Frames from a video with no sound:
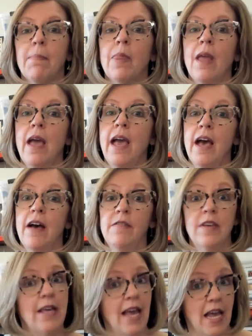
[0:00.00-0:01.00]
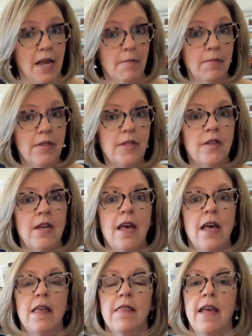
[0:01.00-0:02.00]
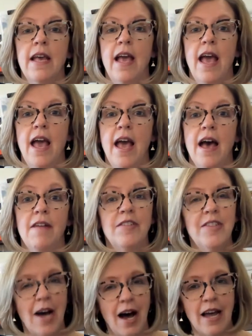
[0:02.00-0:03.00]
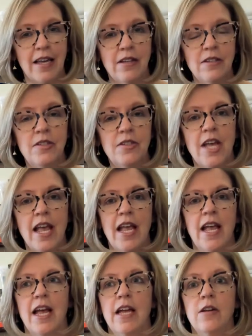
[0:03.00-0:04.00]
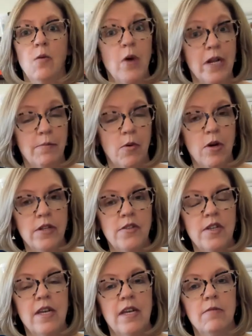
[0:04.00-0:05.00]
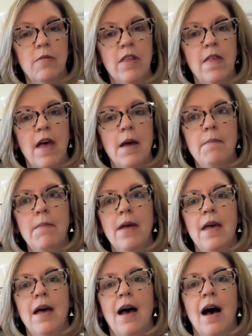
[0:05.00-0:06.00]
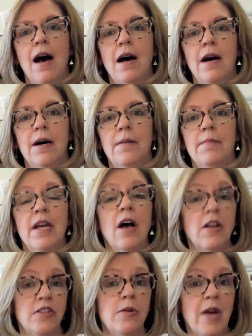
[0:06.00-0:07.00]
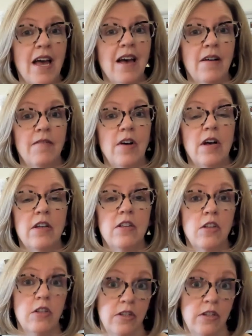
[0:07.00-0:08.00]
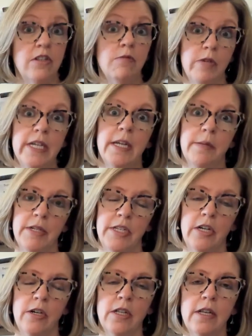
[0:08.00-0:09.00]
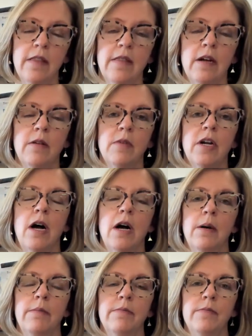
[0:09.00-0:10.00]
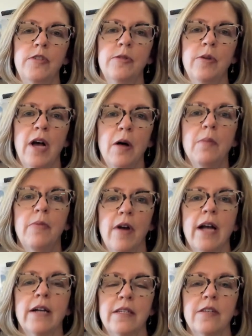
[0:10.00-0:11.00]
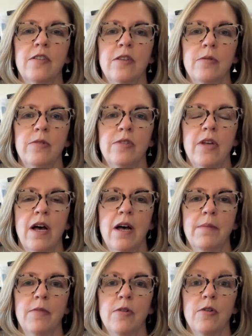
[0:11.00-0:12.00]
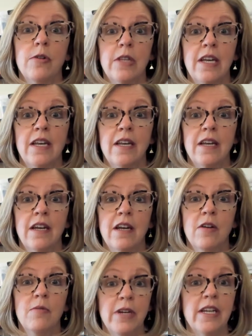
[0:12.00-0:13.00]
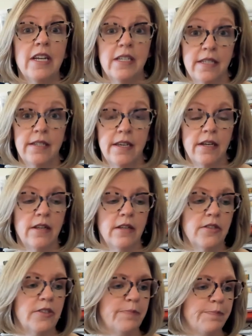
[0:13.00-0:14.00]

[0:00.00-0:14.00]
have games, they have tiles and whiteboards in with them. They also have reading material in there to help practice those early reading skills.